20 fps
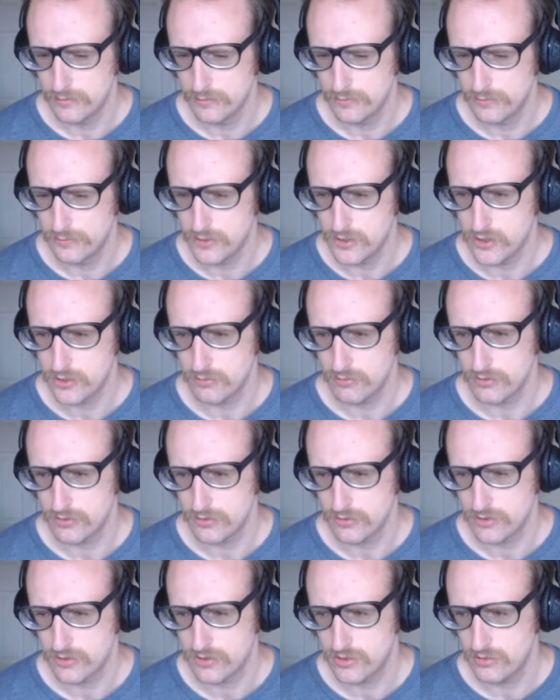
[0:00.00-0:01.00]
Visual
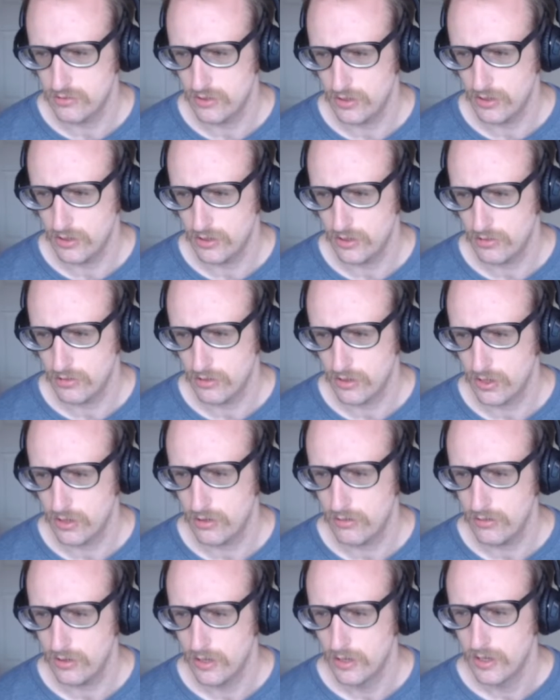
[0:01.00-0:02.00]
Studio
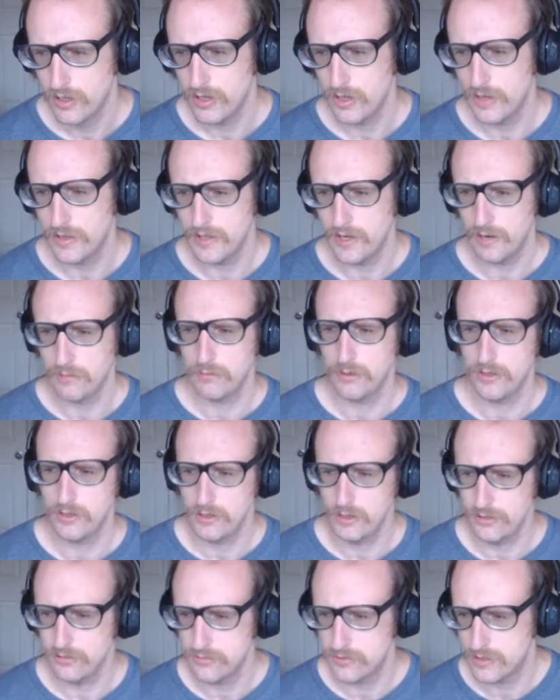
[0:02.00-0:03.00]
Code, and then I'm going
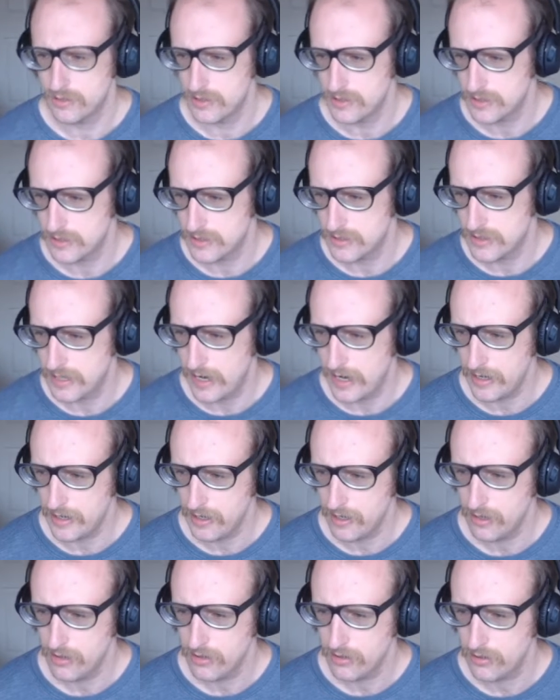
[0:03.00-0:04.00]
to use this dot
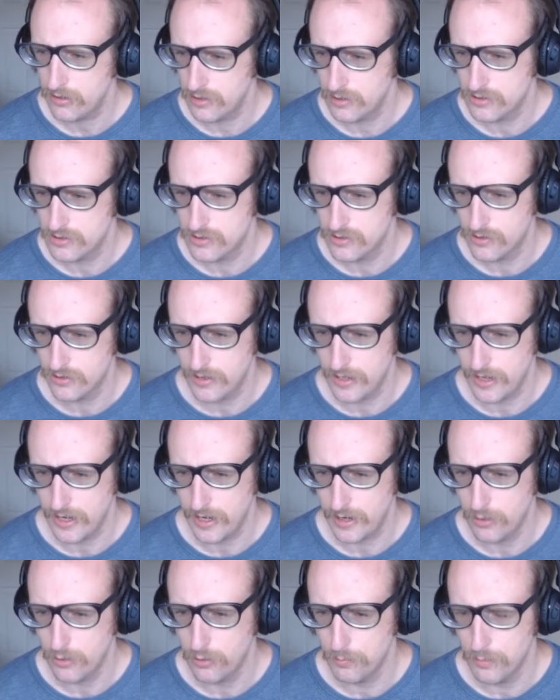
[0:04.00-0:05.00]
here so that
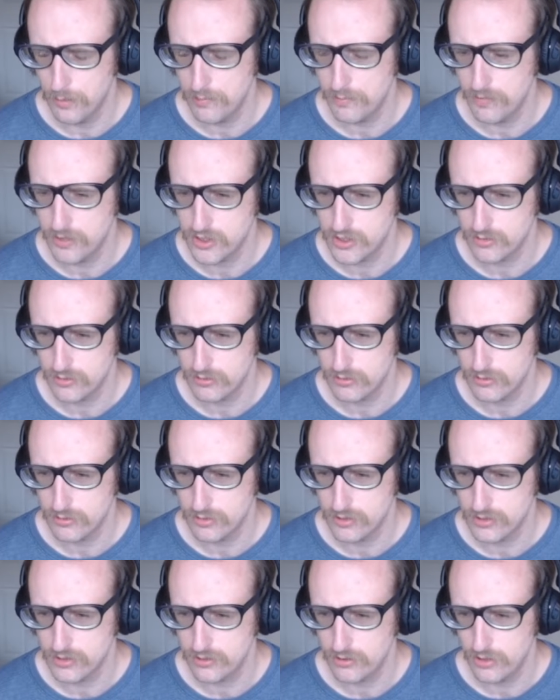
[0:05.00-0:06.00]
I open Visual
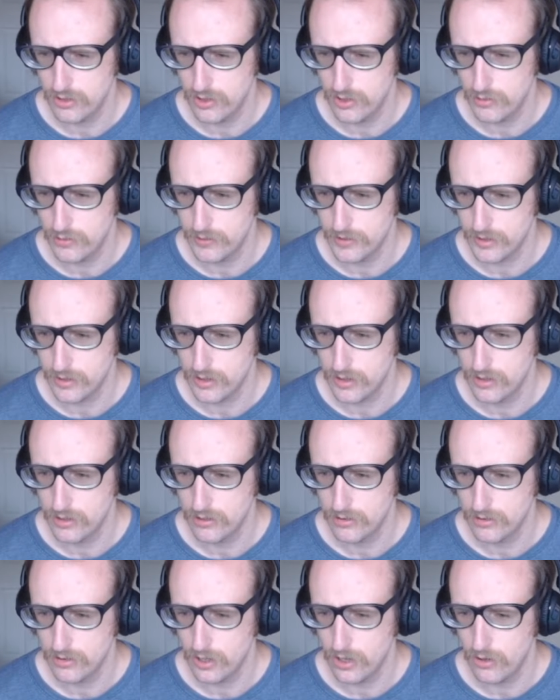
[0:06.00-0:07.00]
Studio and
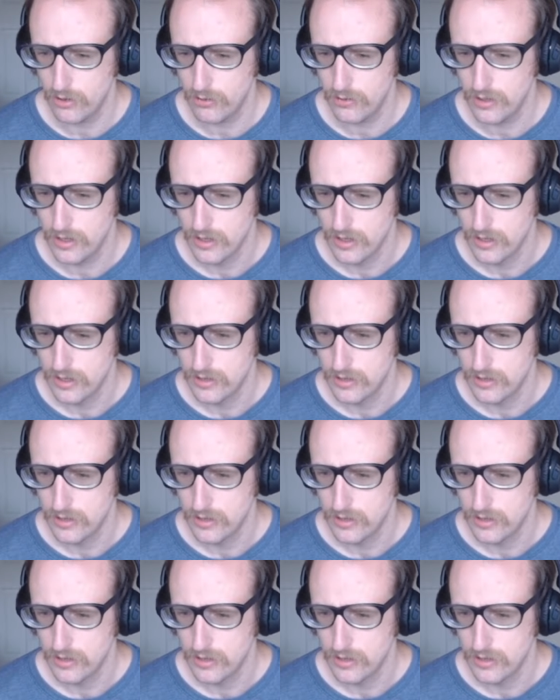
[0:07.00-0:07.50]
Code